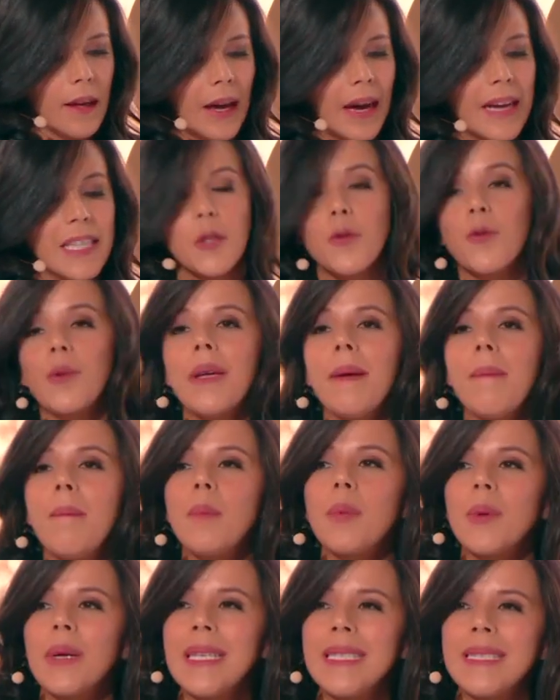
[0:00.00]
As we
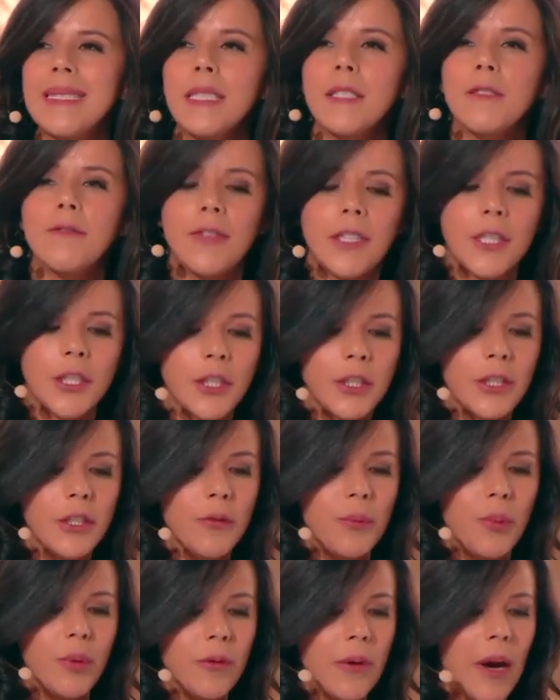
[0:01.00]
embrace this vision
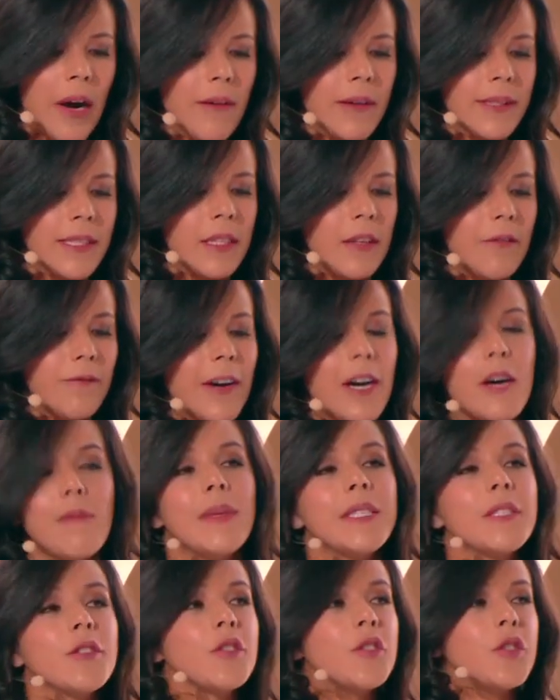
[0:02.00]
of progress and
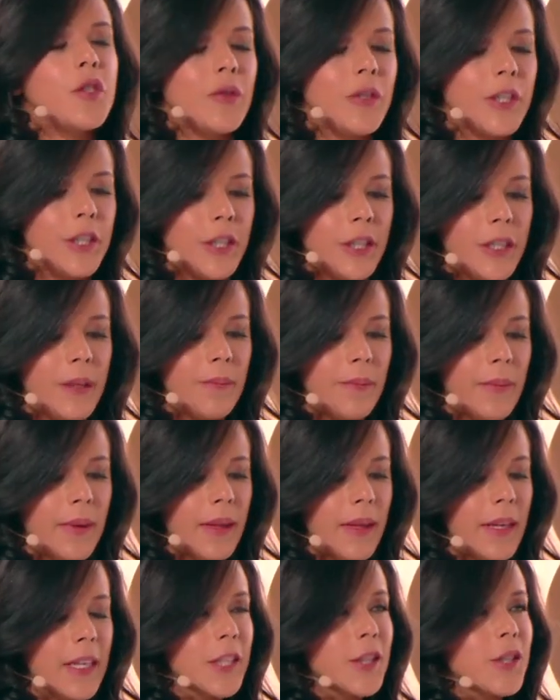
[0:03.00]
environmental stewardship,
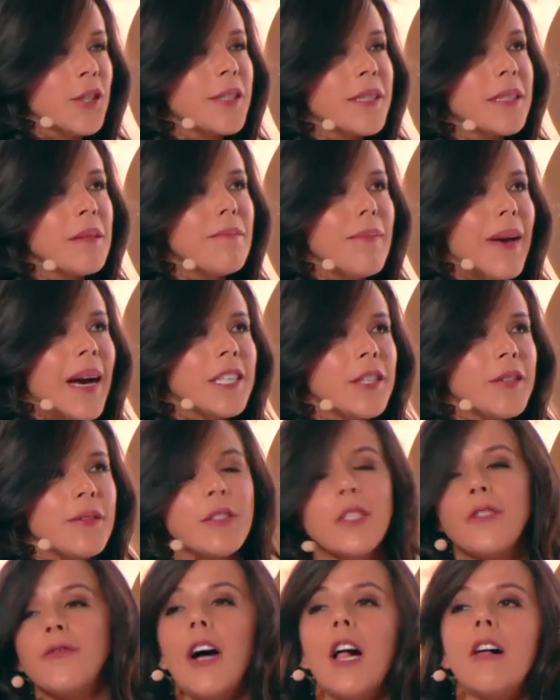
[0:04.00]
just imagine
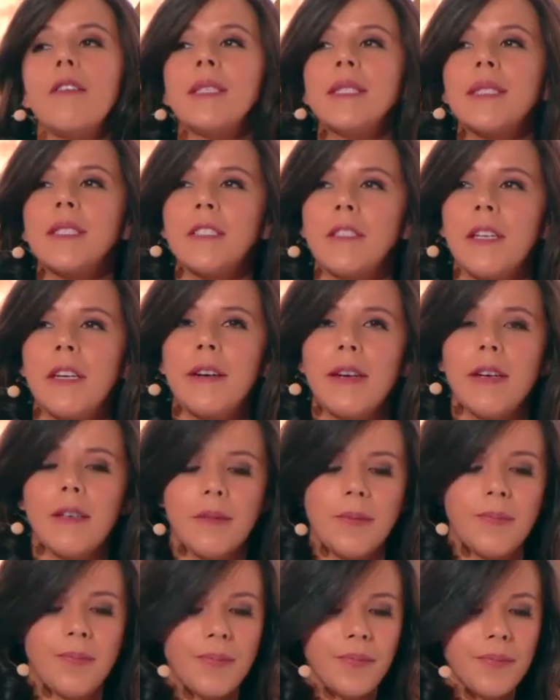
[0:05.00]
this following scenario.